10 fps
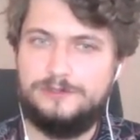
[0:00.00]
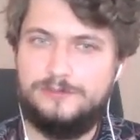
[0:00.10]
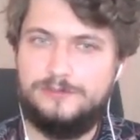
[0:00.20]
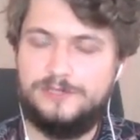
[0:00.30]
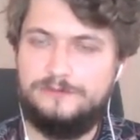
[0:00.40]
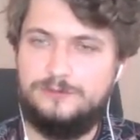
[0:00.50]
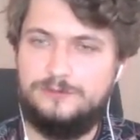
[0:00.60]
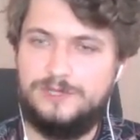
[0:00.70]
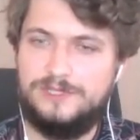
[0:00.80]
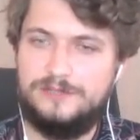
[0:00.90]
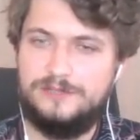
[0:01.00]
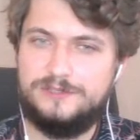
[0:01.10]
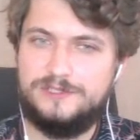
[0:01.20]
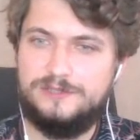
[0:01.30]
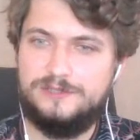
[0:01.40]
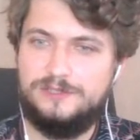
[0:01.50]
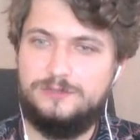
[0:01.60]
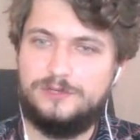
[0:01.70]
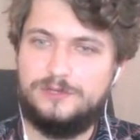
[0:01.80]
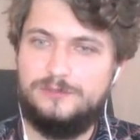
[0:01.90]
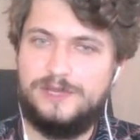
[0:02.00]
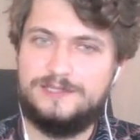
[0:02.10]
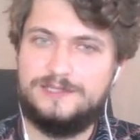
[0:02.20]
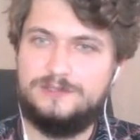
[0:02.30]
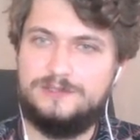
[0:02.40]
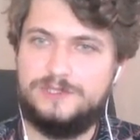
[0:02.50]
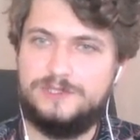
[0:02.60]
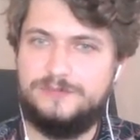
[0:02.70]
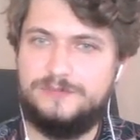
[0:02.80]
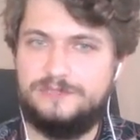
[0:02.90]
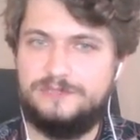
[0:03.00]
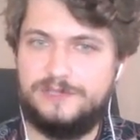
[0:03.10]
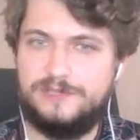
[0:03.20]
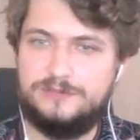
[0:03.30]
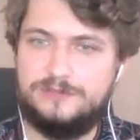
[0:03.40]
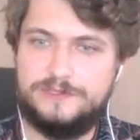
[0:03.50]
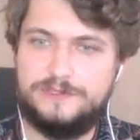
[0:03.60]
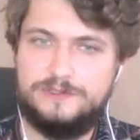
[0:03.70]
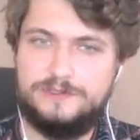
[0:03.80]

But from what I understand, they work by access to the specific address.